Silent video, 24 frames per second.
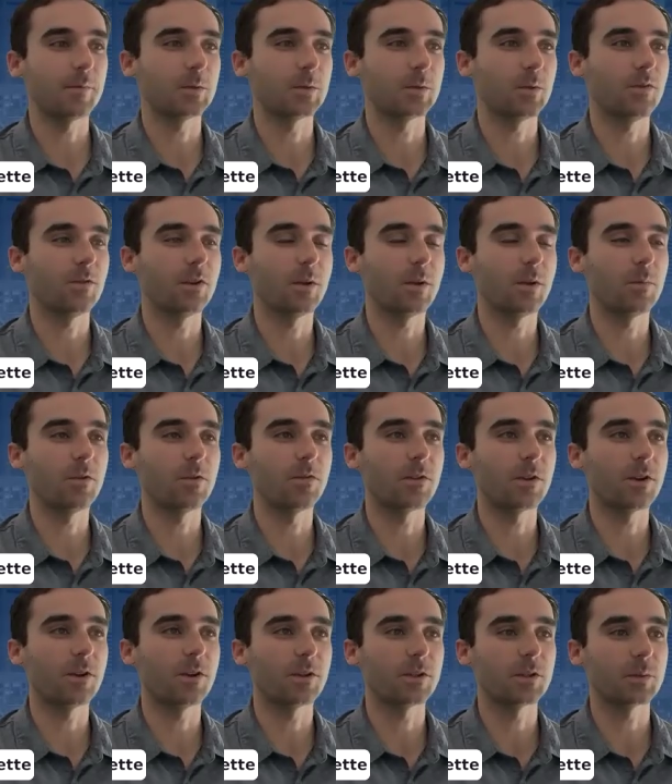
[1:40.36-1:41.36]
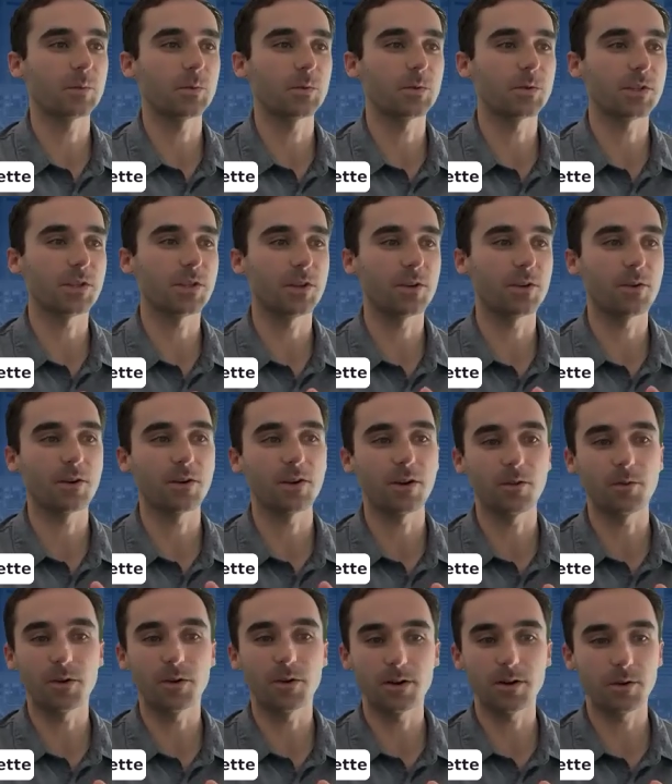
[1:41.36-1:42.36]
So we have a number of customers here in
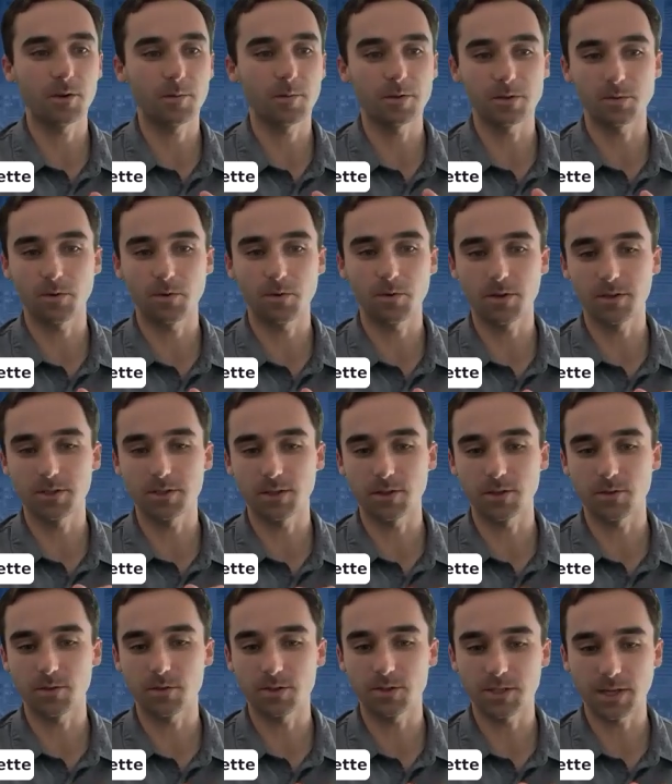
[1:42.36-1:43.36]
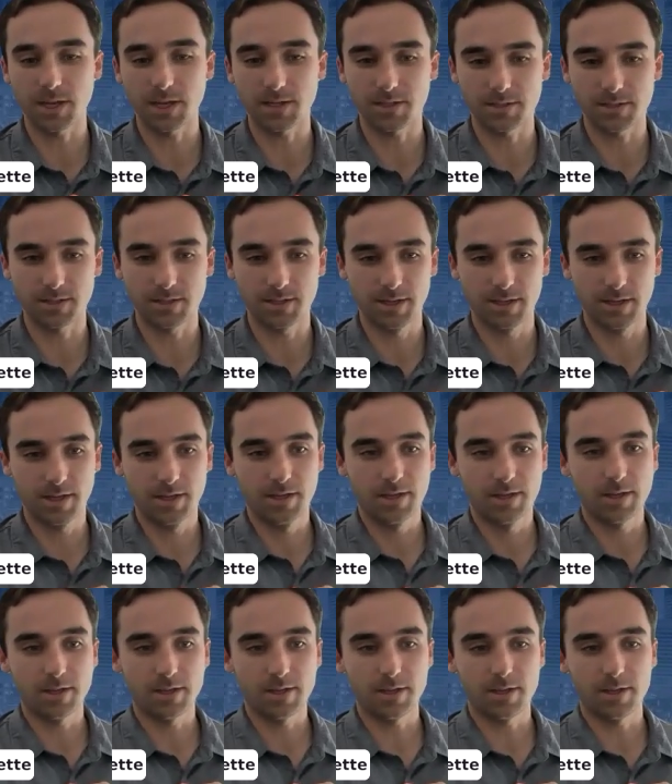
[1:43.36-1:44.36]
Colorado, but as well as other states
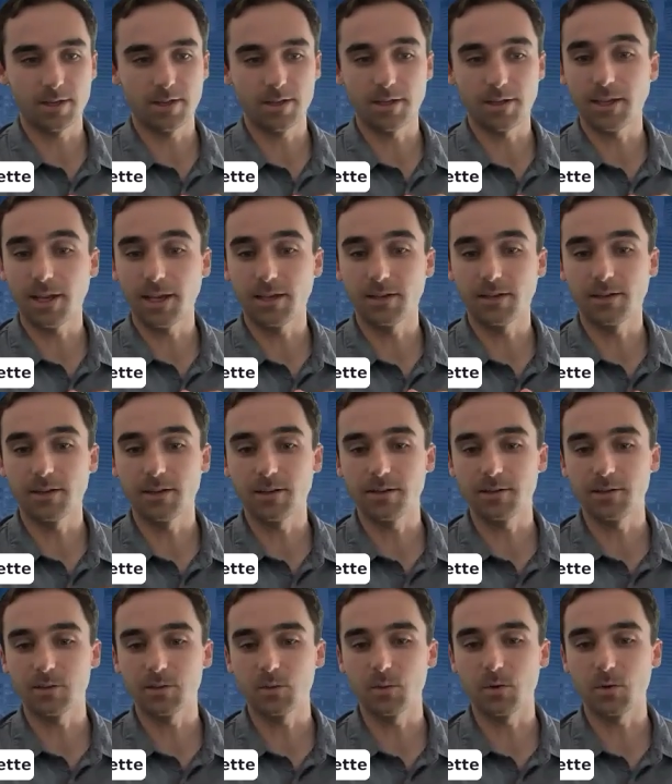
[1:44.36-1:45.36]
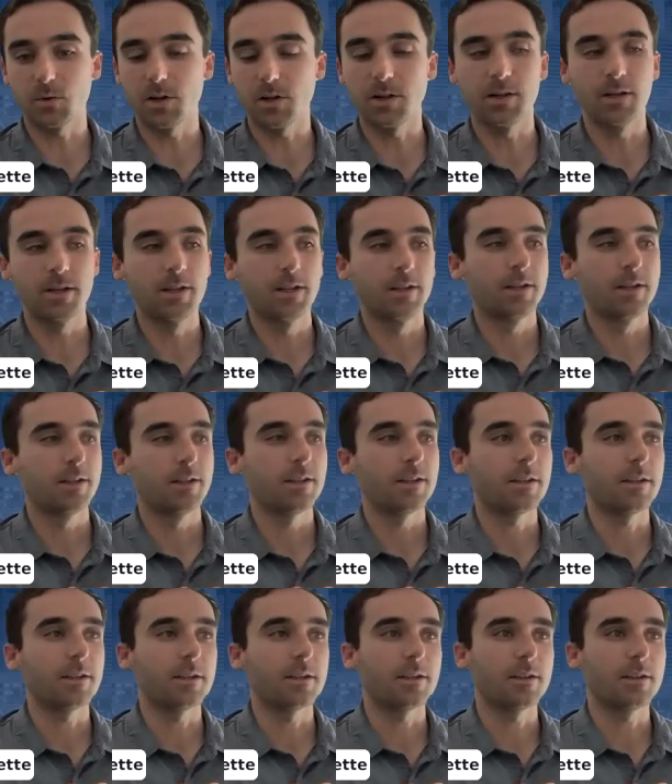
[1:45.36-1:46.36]
in Canada as well.
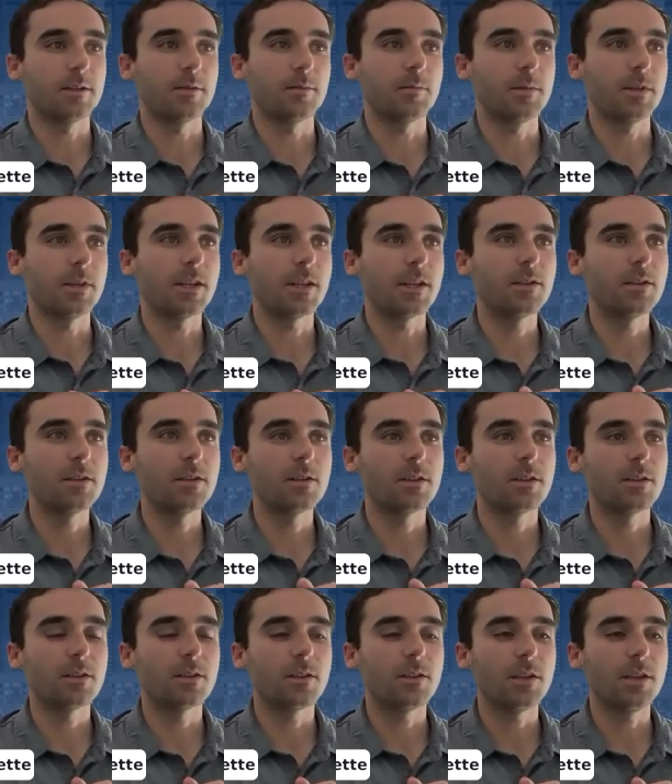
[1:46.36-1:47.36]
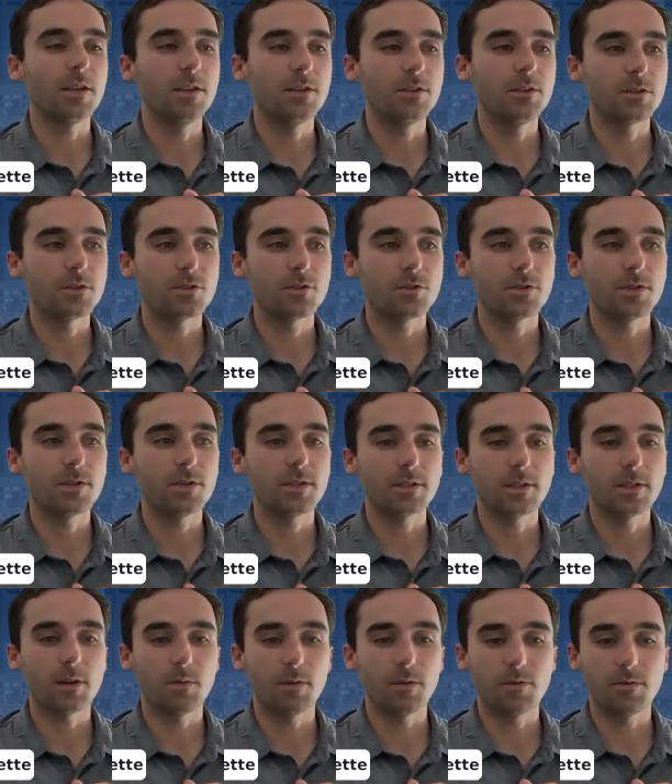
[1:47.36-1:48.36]
And kind of the industries
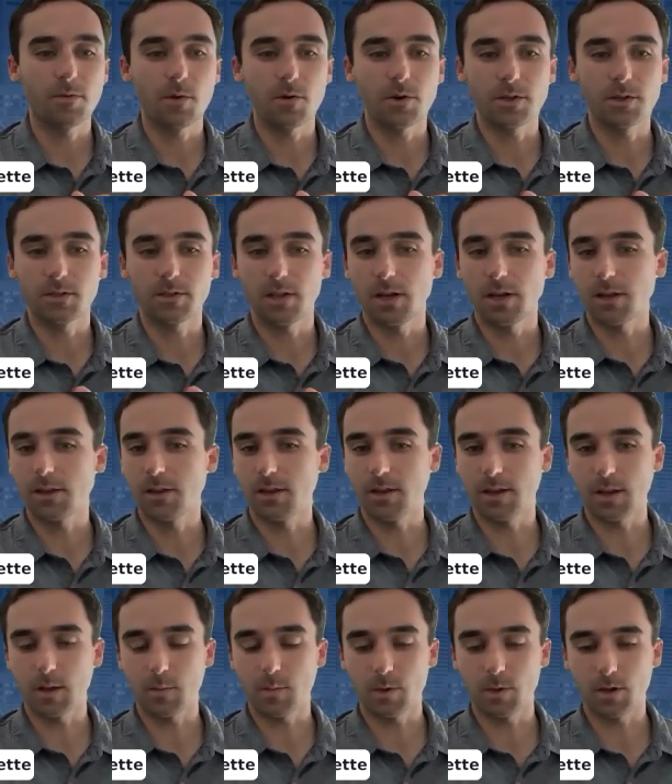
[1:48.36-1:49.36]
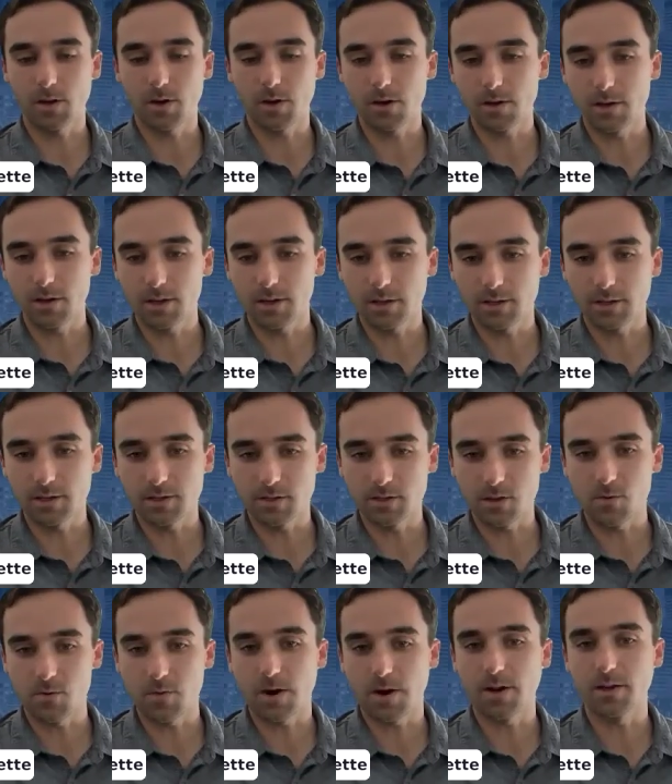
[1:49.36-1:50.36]
that we focus in, I think Epic Gardening is
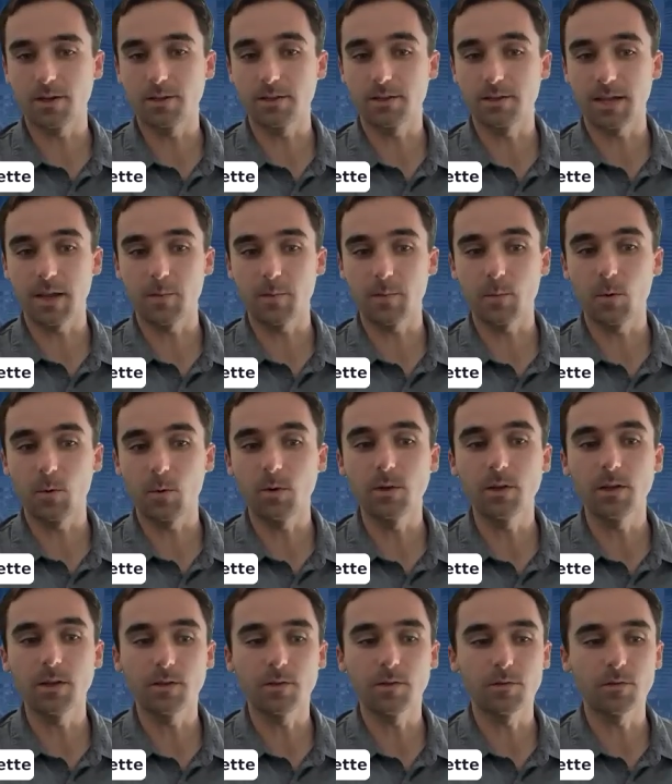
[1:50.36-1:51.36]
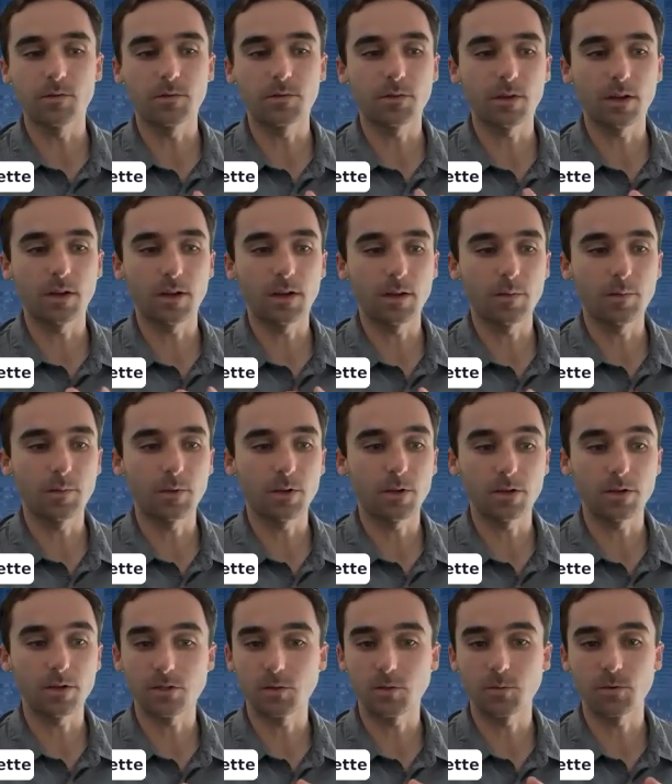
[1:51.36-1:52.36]
a great example of
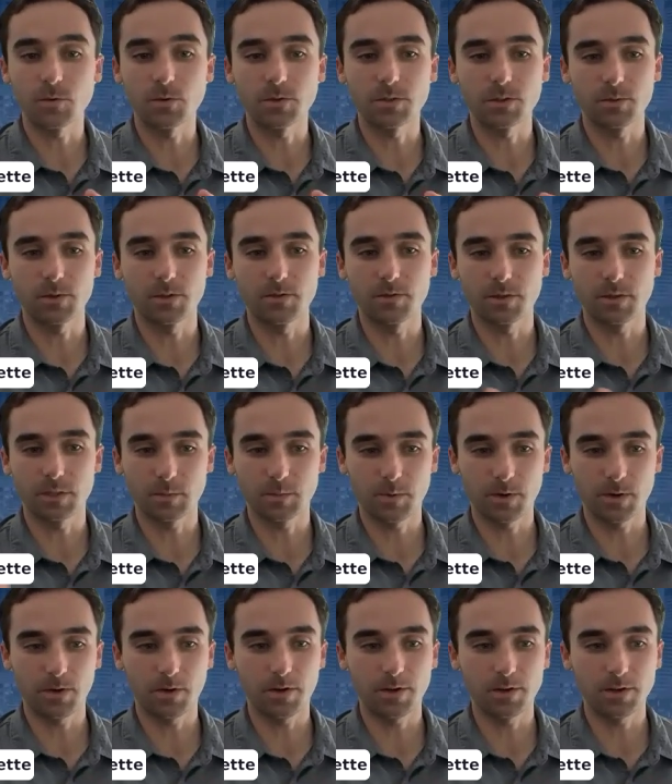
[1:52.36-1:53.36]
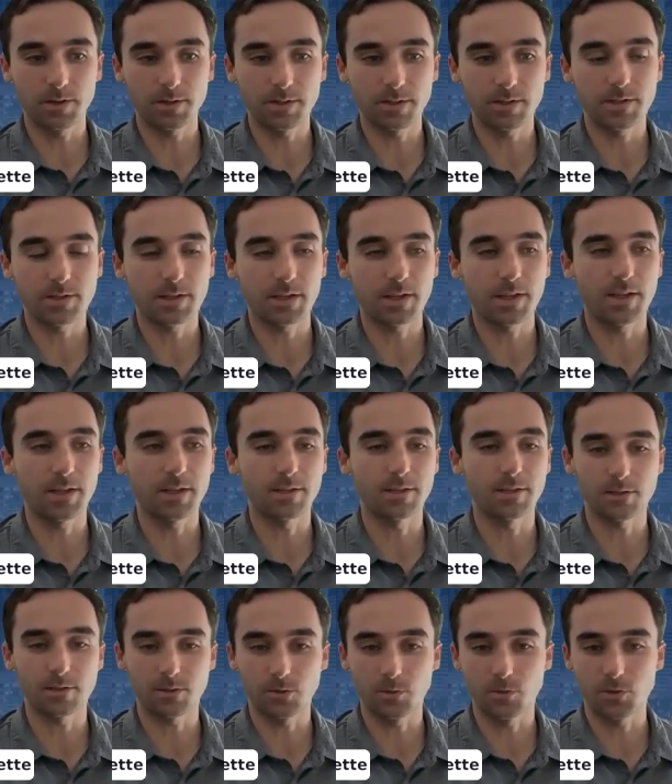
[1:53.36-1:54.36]
customers that we have experience and
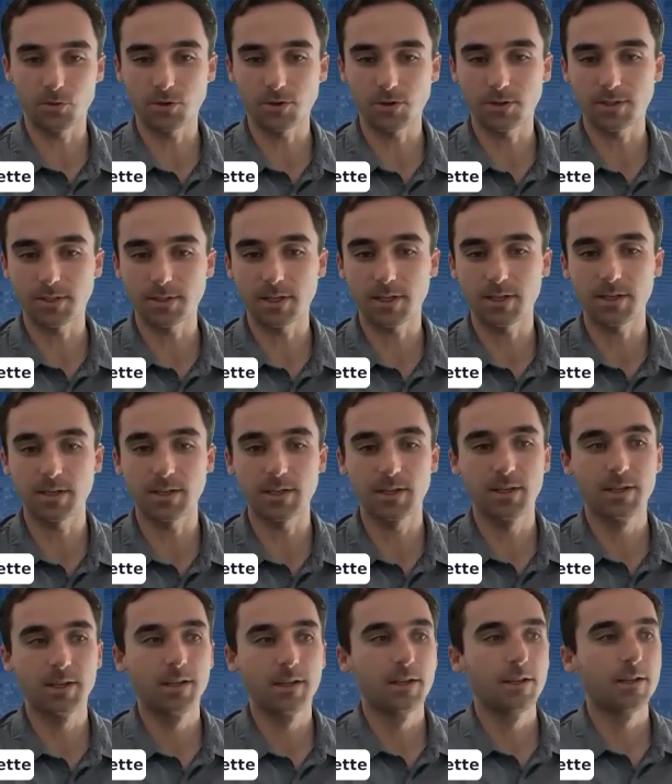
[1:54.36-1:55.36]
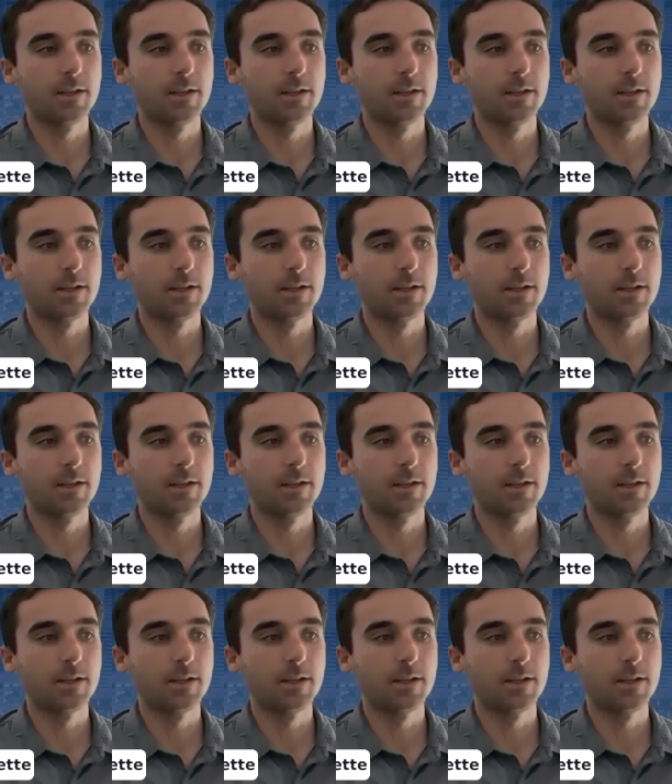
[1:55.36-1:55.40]
solutions in.